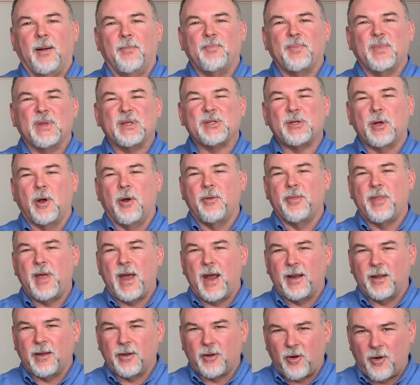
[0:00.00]
So
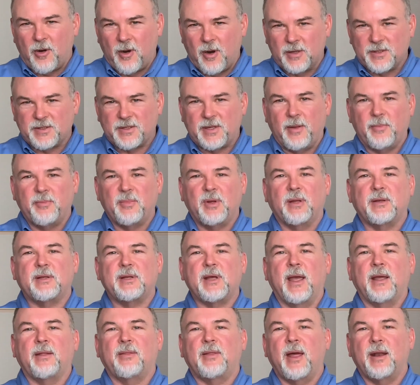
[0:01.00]
that encouraged them to
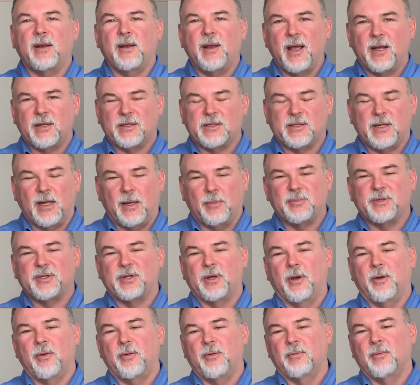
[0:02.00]
take that next step.
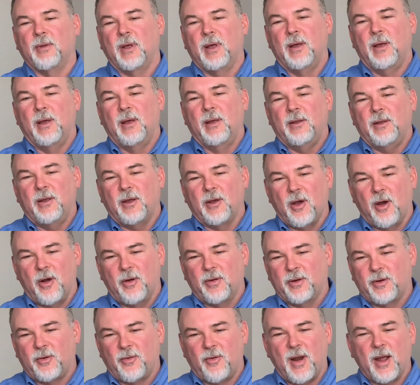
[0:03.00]
So you go
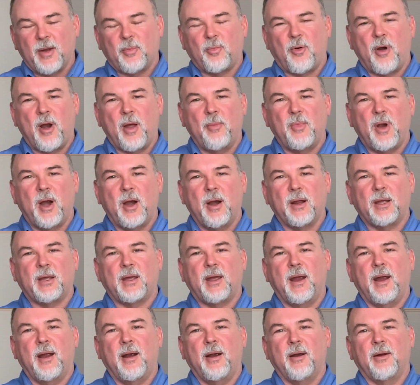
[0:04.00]
to direct primary
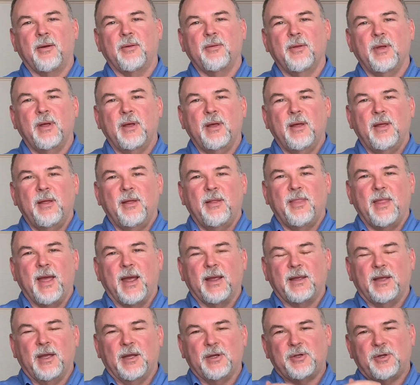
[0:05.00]
care,
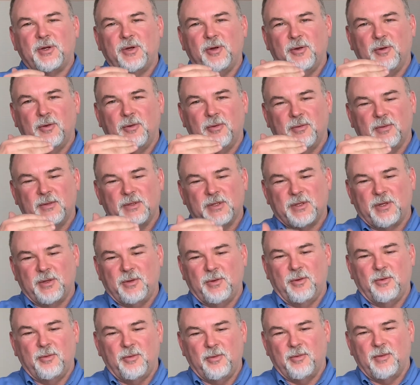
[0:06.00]
that gets you
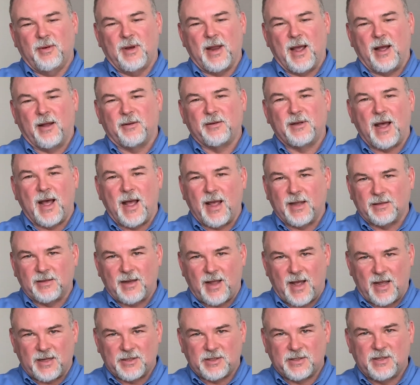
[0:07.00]
to now
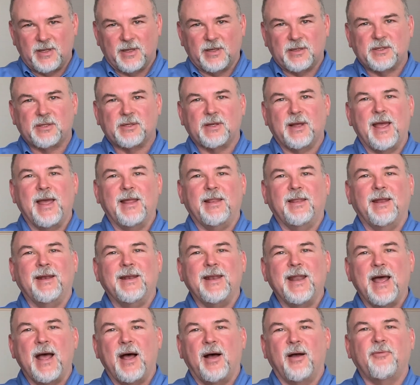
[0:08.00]
diagnostics. And then
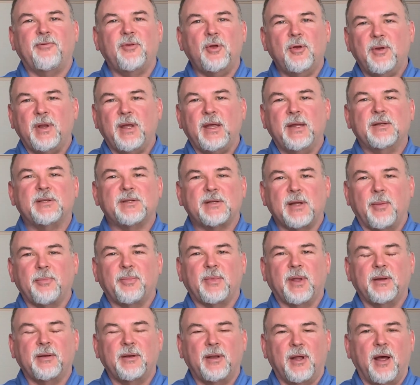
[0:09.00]
now if you need
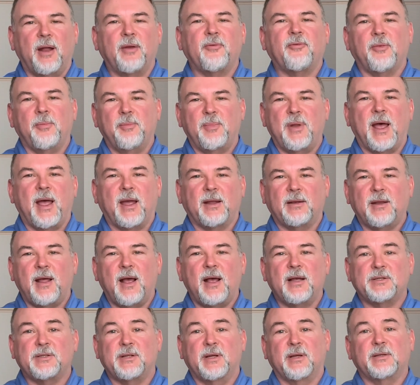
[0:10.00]
something done from
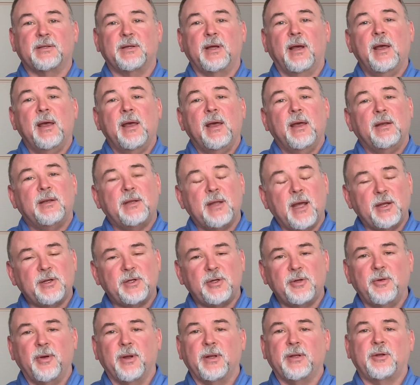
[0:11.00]
diagnostics,
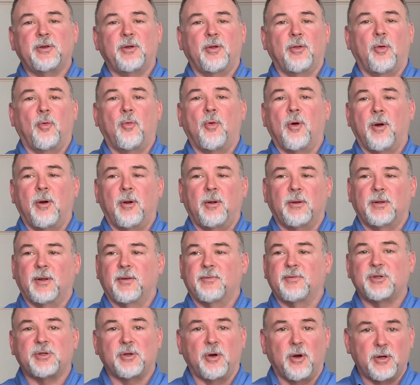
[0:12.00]
takes you into the world
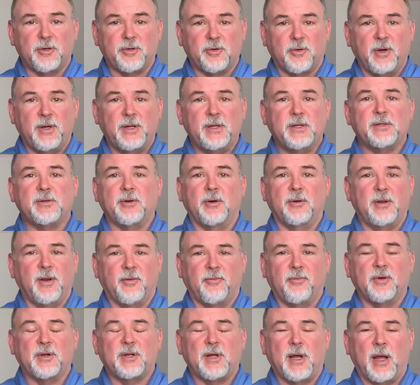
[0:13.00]
of surgeries or
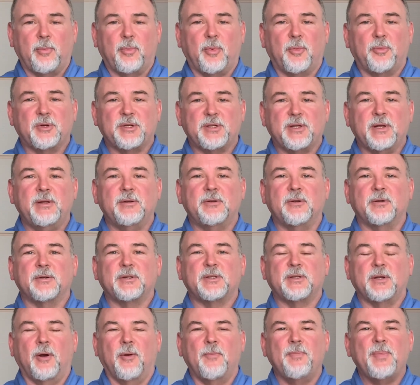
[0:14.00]
different type of procedures.
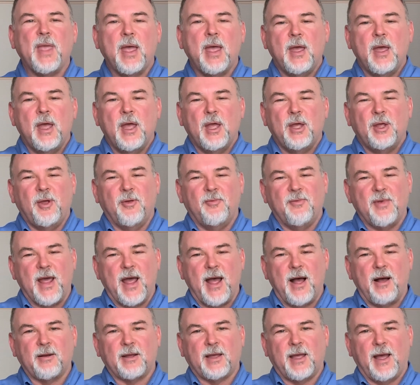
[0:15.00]
So you've
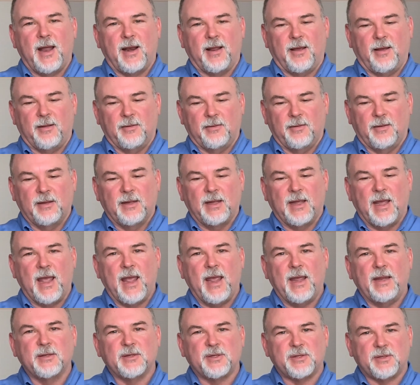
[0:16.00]
now kind of
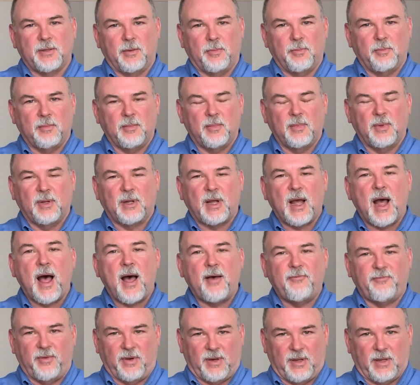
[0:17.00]
gained some
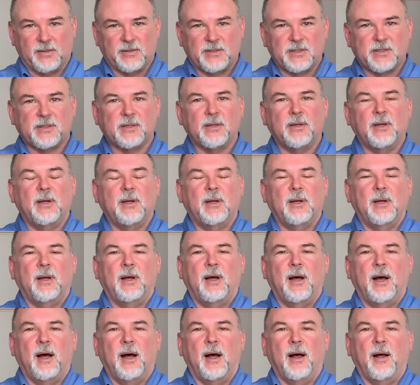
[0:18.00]
confidence
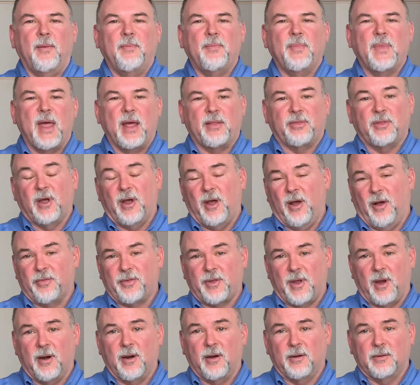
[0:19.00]
that the
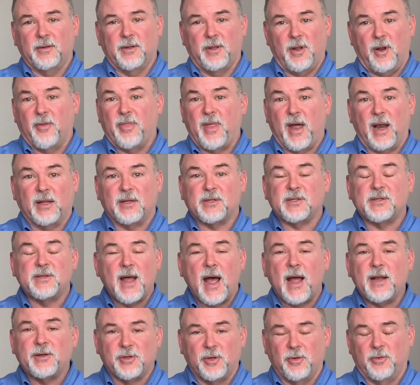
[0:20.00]
healthcare, that it's
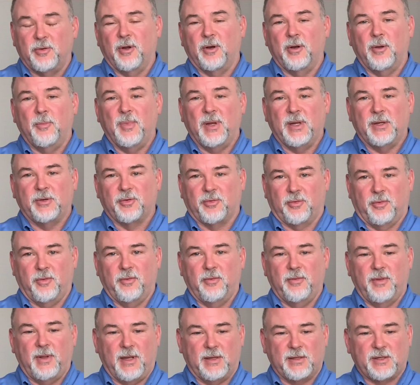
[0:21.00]
not too good to be
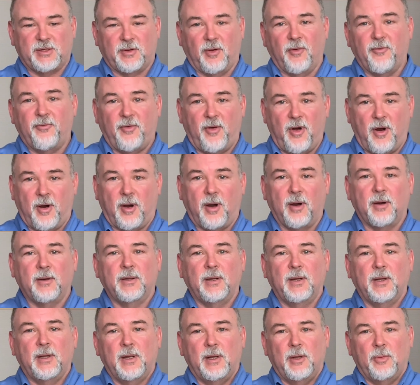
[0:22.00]
true, that so far,
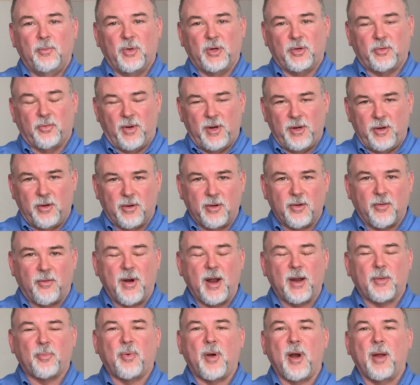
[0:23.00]
between your
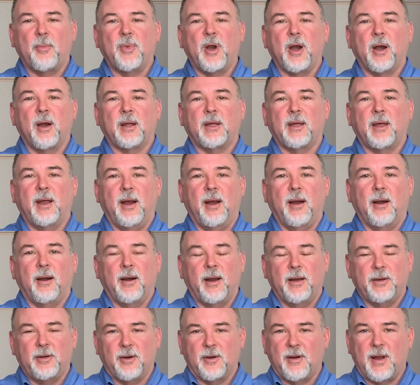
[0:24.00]
direct primary care
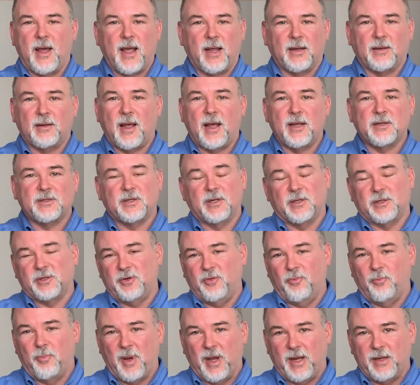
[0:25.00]
and your diagnostics,
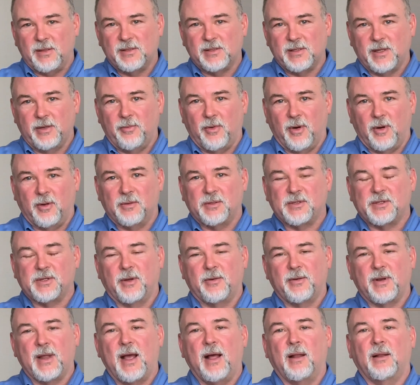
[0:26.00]
you paid zero. So
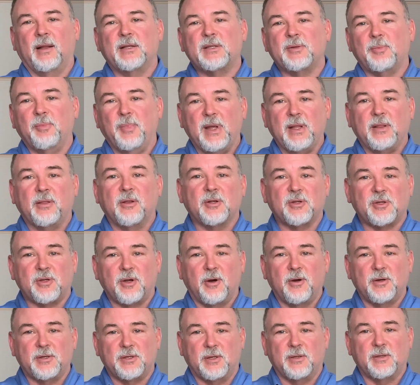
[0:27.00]
now let's meet the
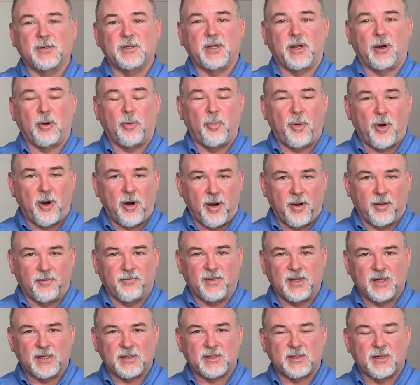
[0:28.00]
surgeons that are part of
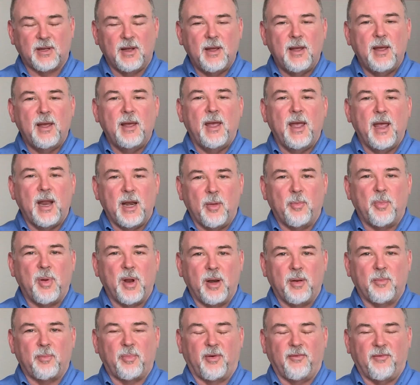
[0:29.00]
this
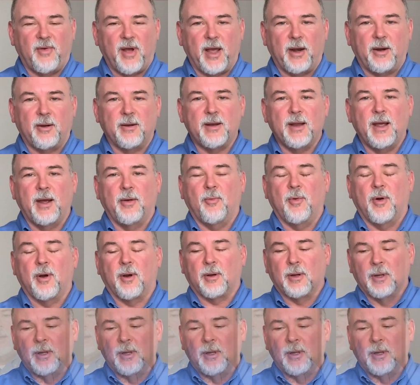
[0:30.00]
independent provider network.